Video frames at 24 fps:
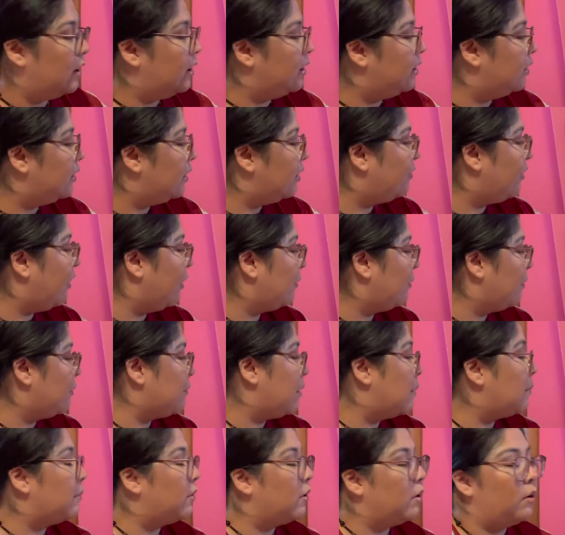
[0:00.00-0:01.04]
if I
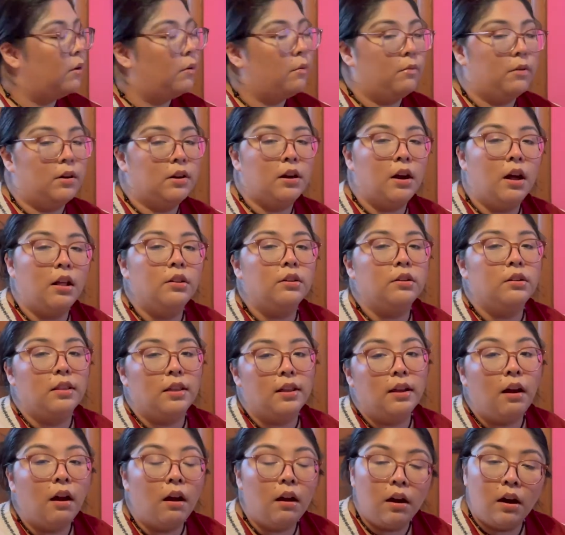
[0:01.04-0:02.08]
remember what color they
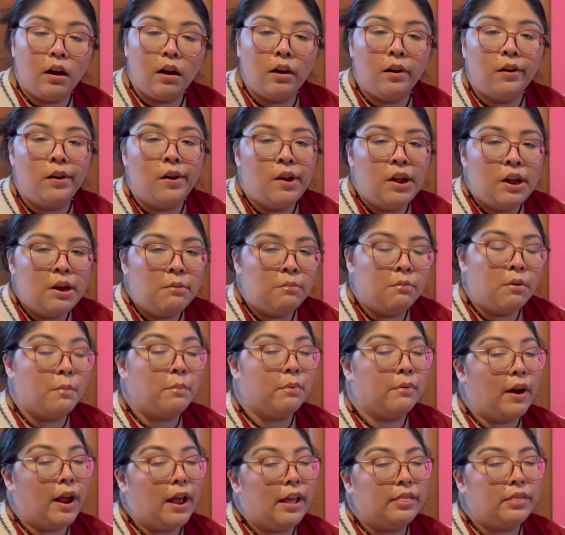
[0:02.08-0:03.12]
are, what
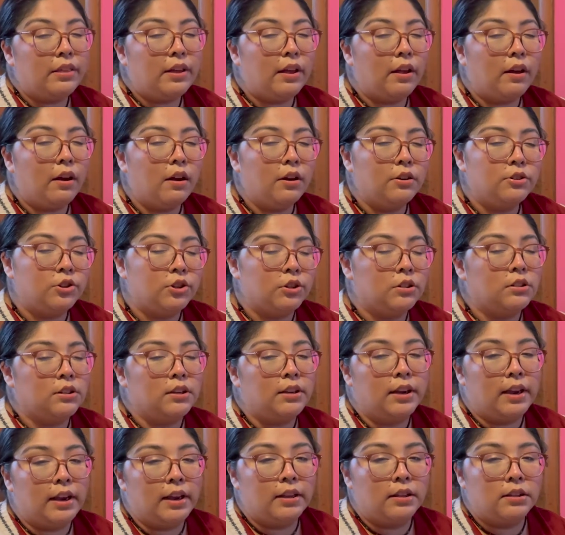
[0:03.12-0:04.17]
brand they are, just in
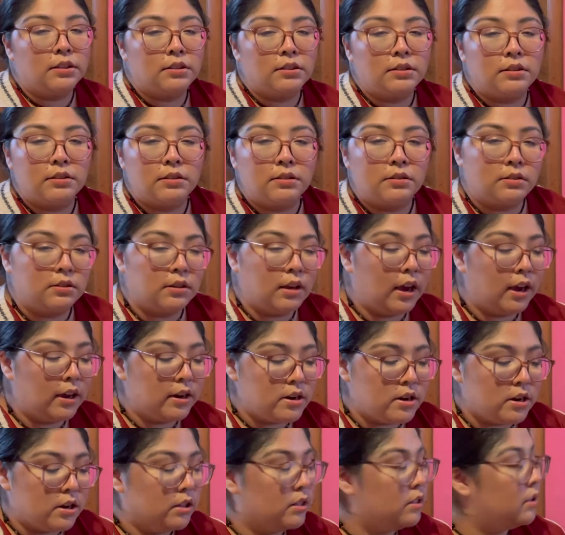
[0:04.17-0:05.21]
case I
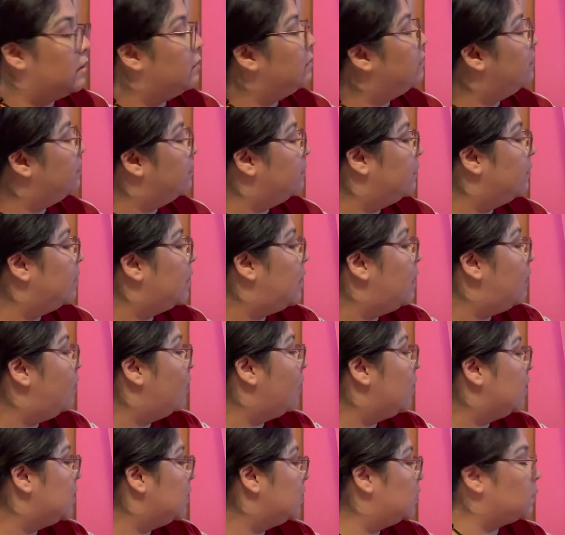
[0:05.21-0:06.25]
need them or
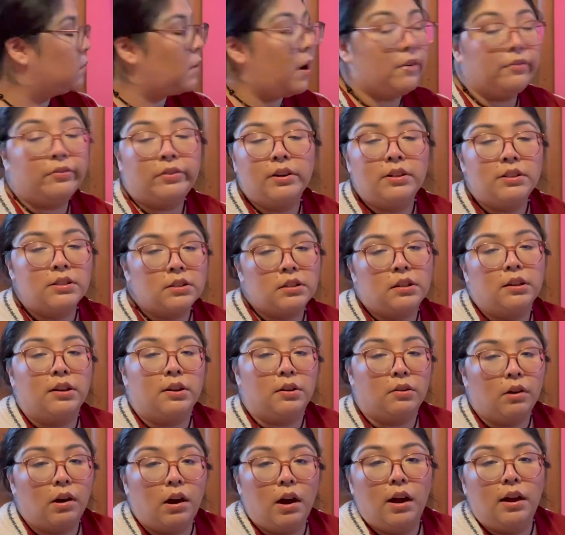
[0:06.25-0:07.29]
I need the reference later
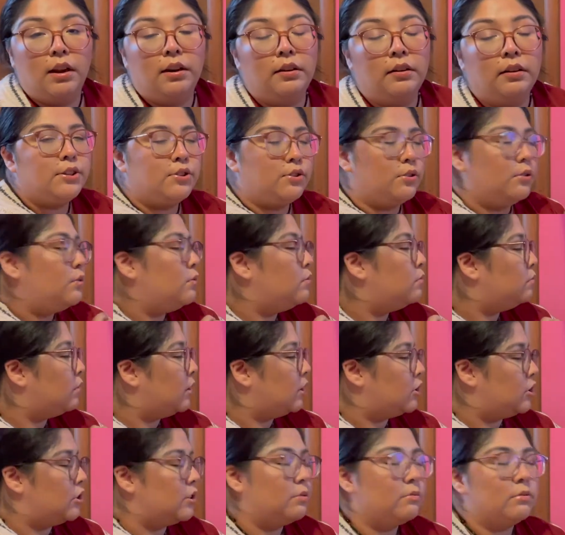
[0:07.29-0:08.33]
on. I do
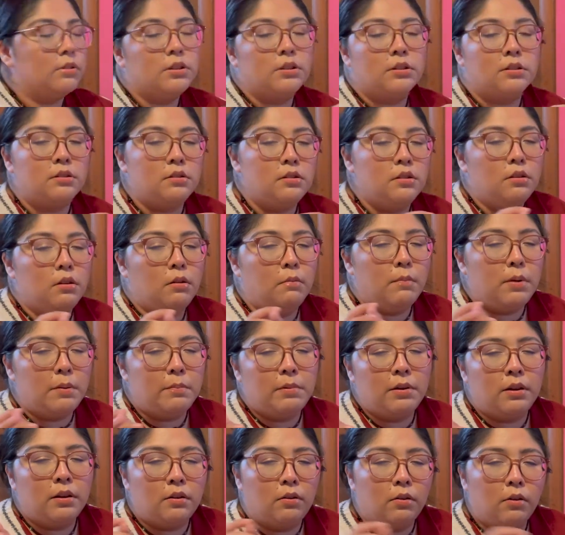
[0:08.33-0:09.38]
wish it was,
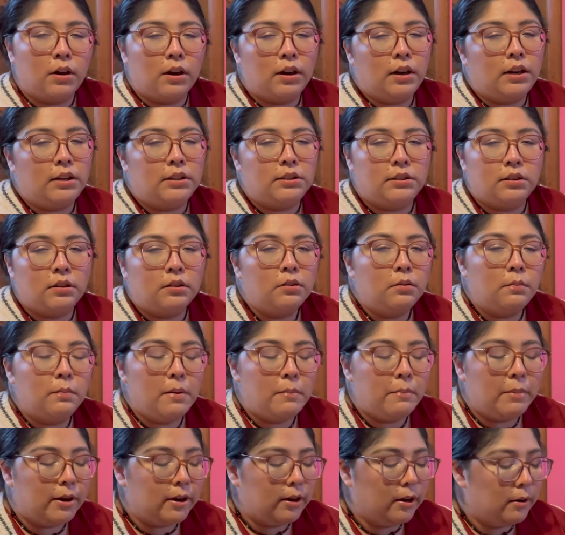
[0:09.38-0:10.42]
maybe organized a little bit
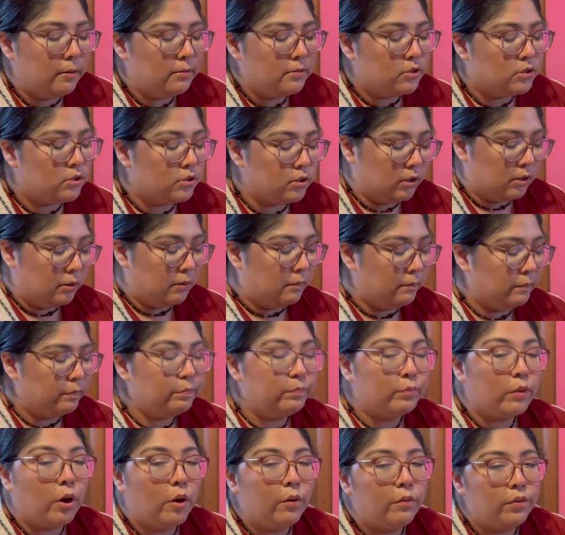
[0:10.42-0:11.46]
better, so
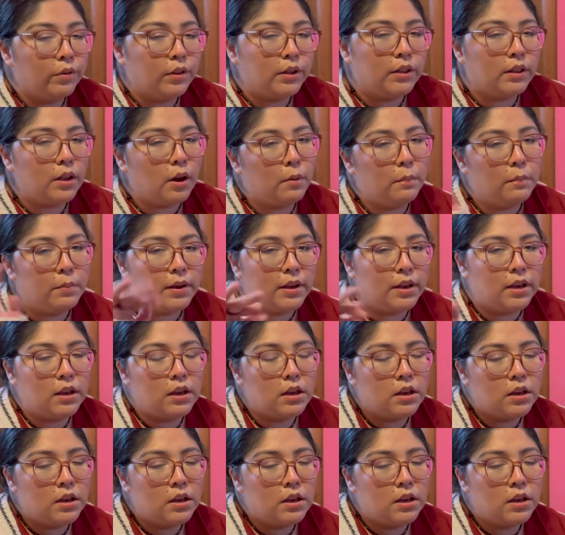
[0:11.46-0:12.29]
hopefully that'll be